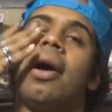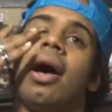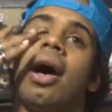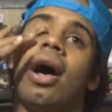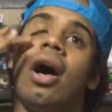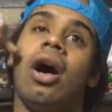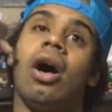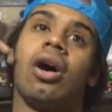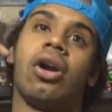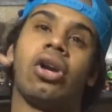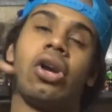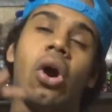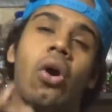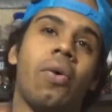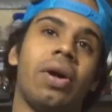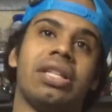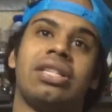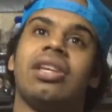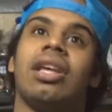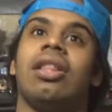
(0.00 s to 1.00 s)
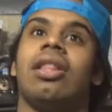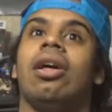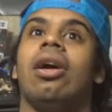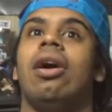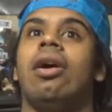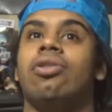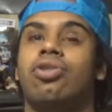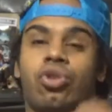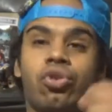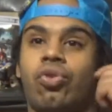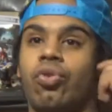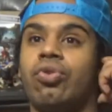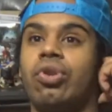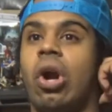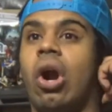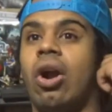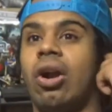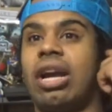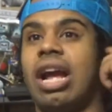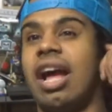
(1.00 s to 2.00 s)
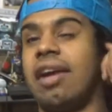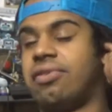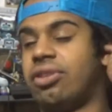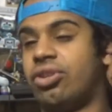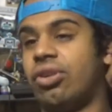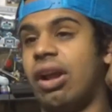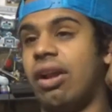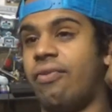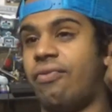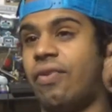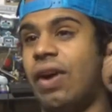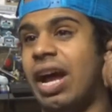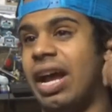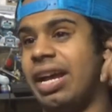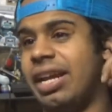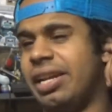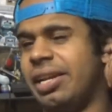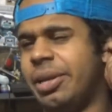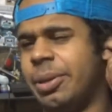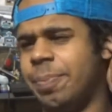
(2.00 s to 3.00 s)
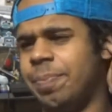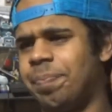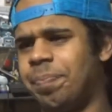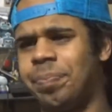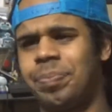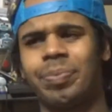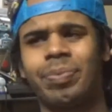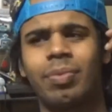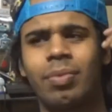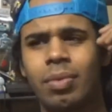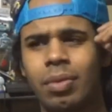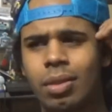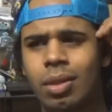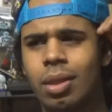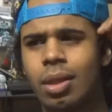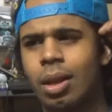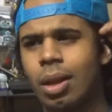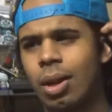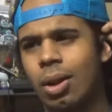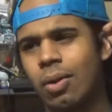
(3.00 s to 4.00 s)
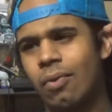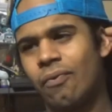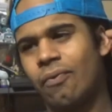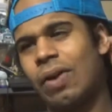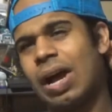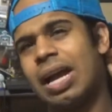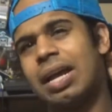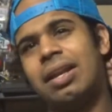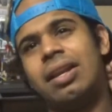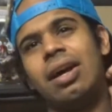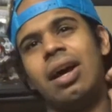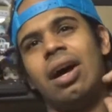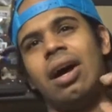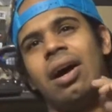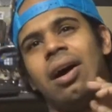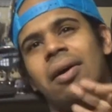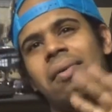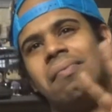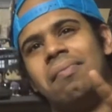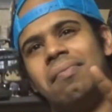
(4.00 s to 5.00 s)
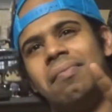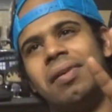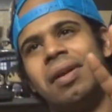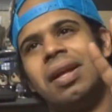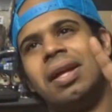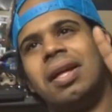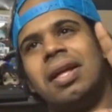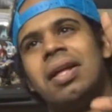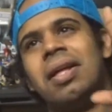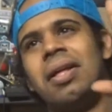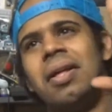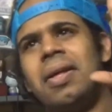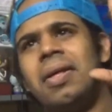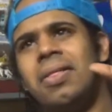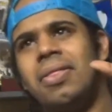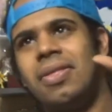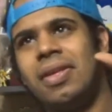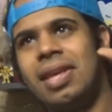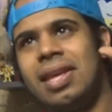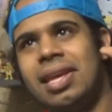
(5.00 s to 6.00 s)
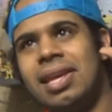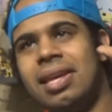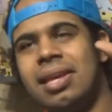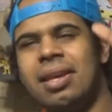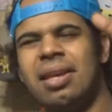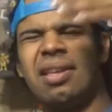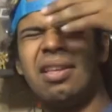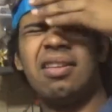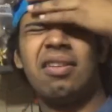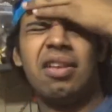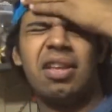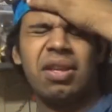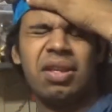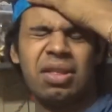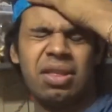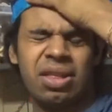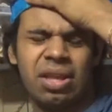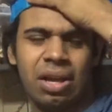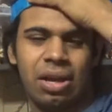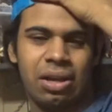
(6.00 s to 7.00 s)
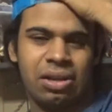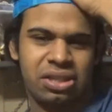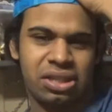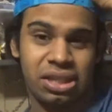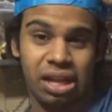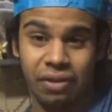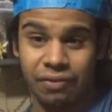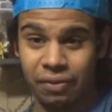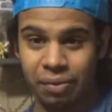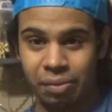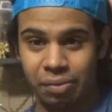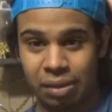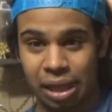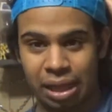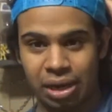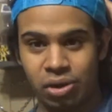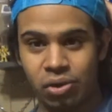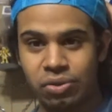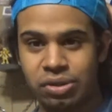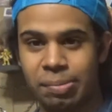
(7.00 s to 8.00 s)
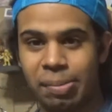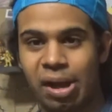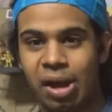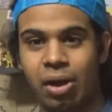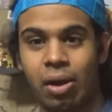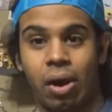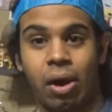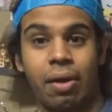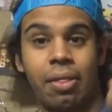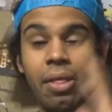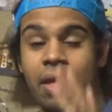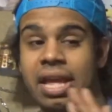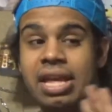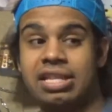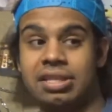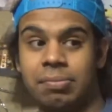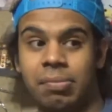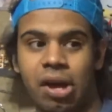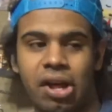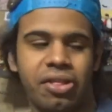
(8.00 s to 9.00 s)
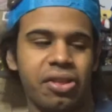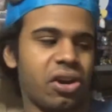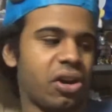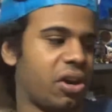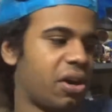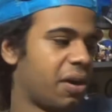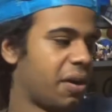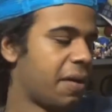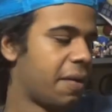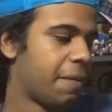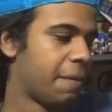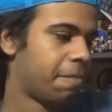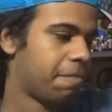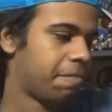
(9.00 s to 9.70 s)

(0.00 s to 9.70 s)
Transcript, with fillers: uh, go into the Scrooge archives to try to find find um, the the stuff like news about his mother,